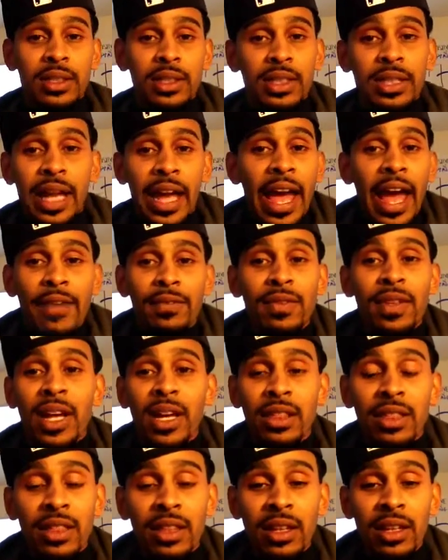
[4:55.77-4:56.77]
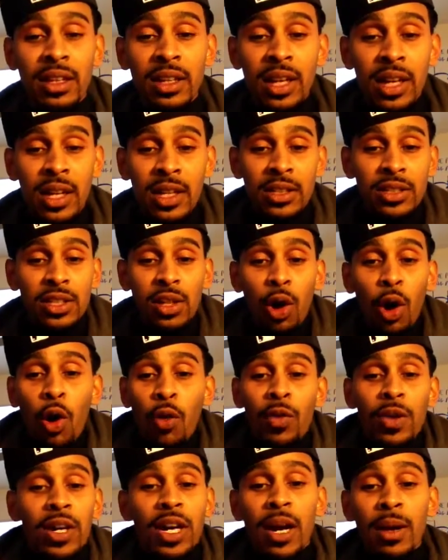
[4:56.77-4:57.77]
they have nothing to
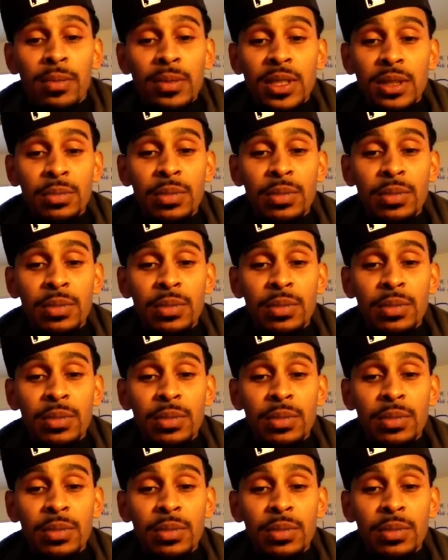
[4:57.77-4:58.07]
overcome to